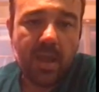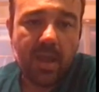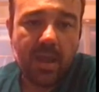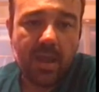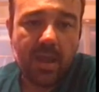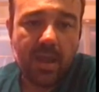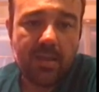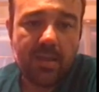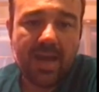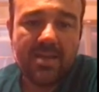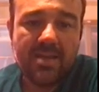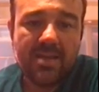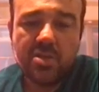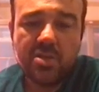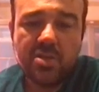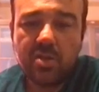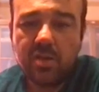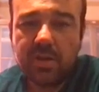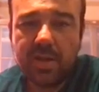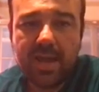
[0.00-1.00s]
and
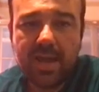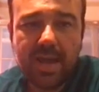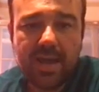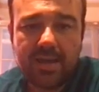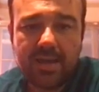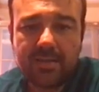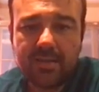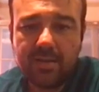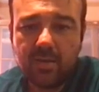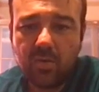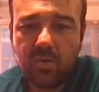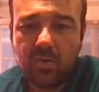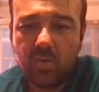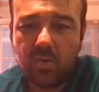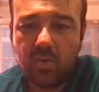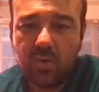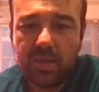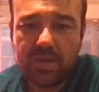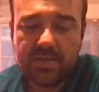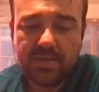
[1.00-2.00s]
Angelo Ricarte,
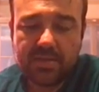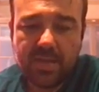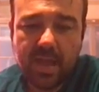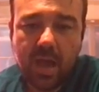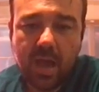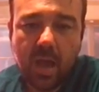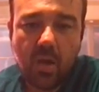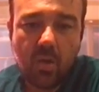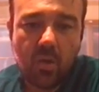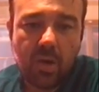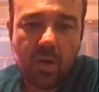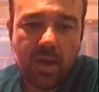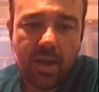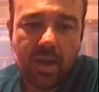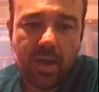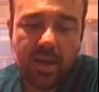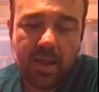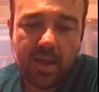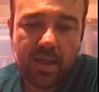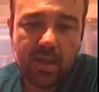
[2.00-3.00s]
who is now
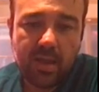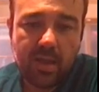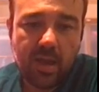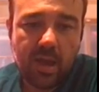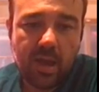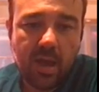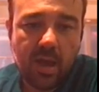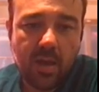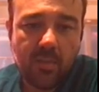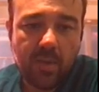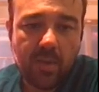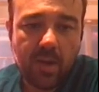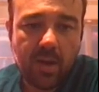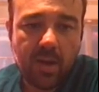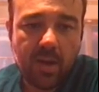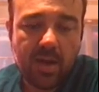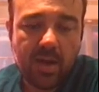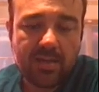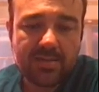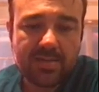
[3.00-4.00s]
a
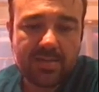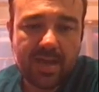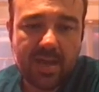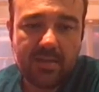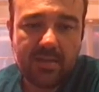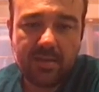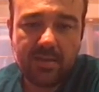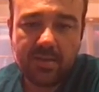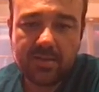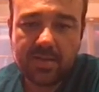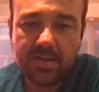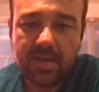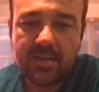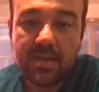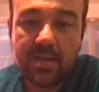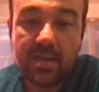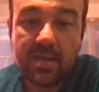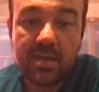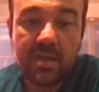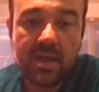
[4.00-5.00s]
scientist at
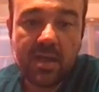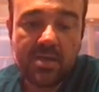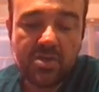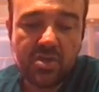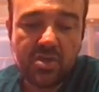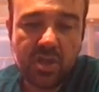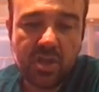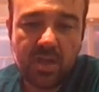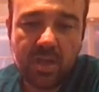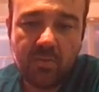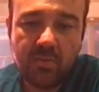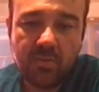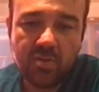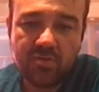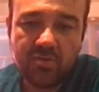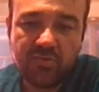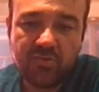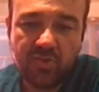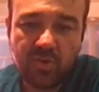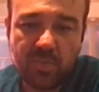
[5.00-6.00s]
the EHT,
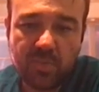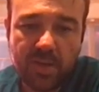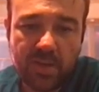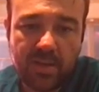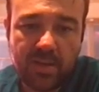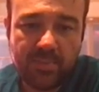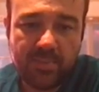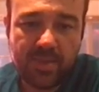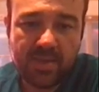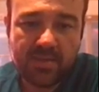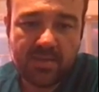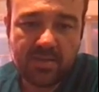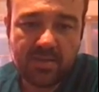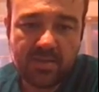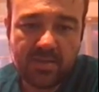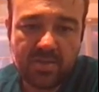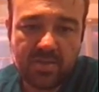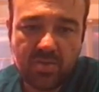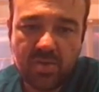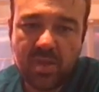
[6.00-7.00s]
was formerly a
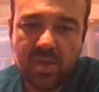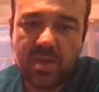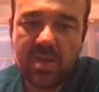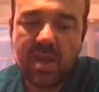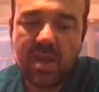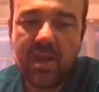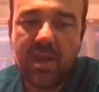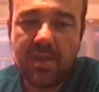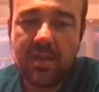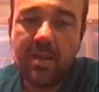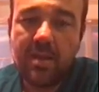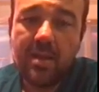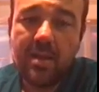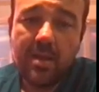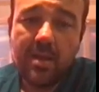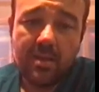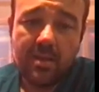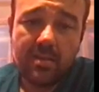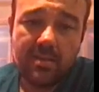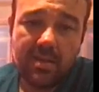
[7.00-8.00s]
PhD student at Yale,
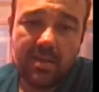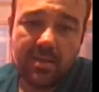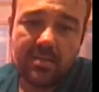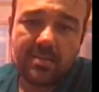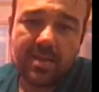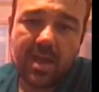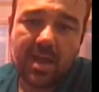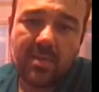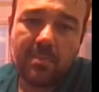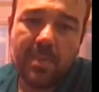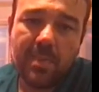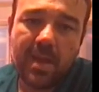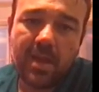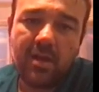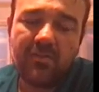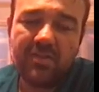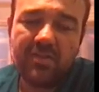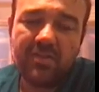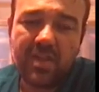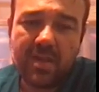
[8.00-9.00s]
did some
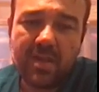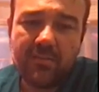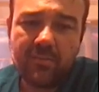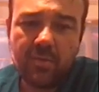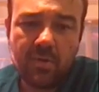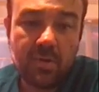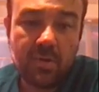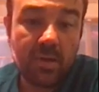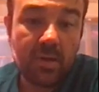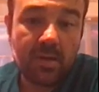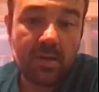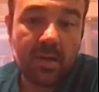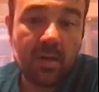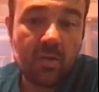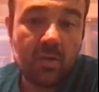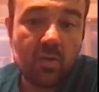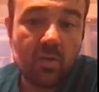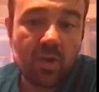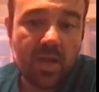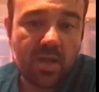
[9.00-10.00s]
back-of-the-envelope
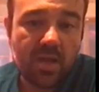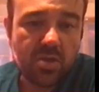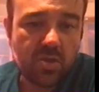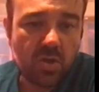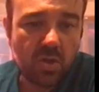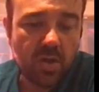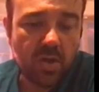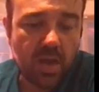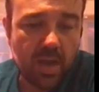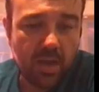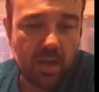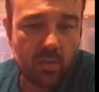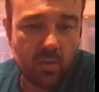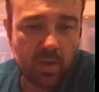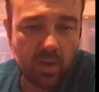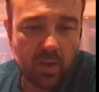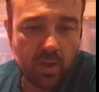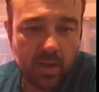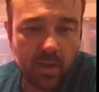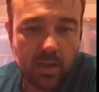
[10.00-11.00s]
calculation, and
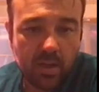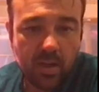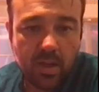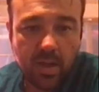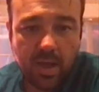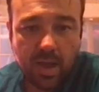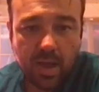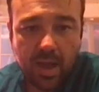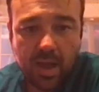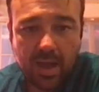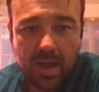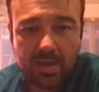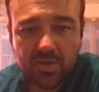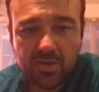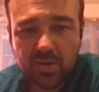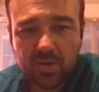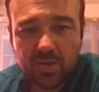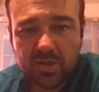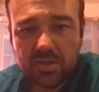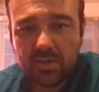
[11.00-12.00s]
we
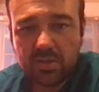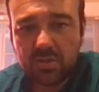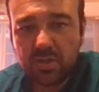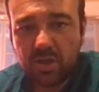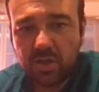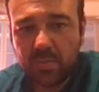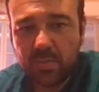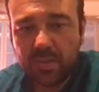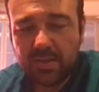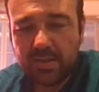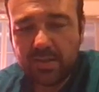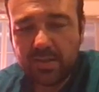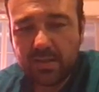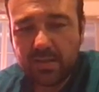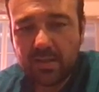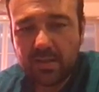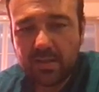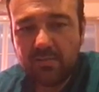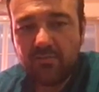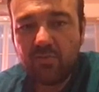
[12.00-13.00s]
actually determined
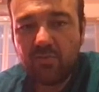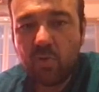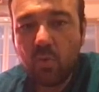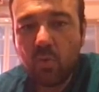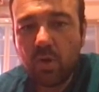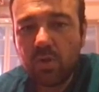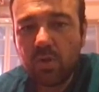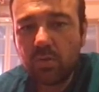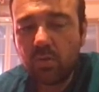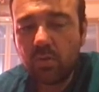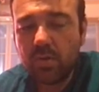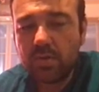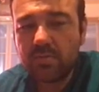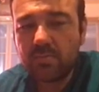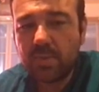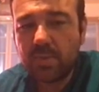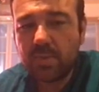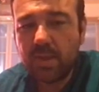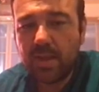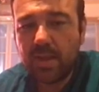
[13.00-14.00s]
that if we want to
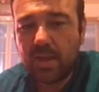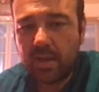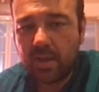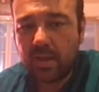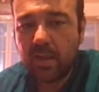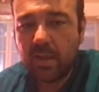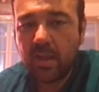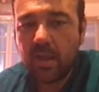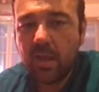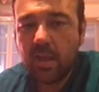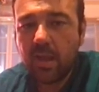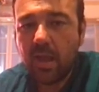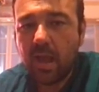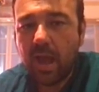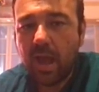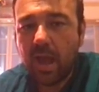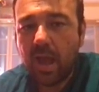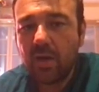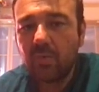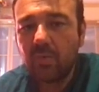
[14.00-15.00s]
explain
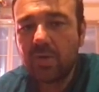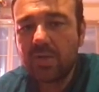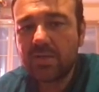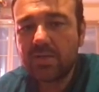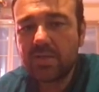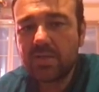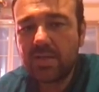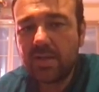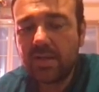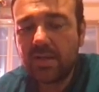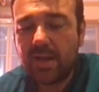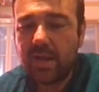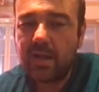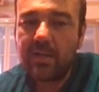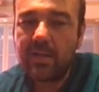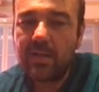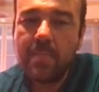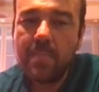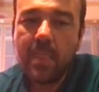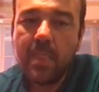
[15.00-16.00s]
our
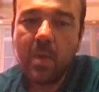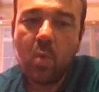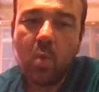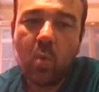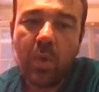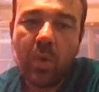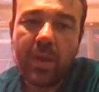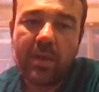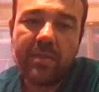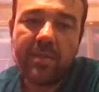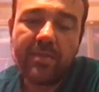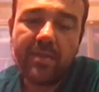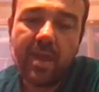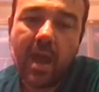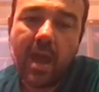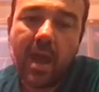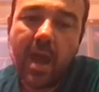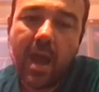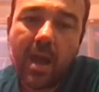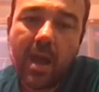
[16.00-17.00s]
signal with
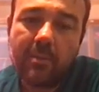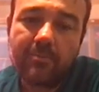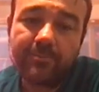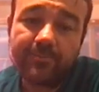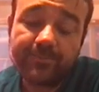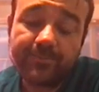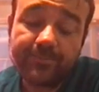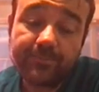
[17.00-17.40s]
black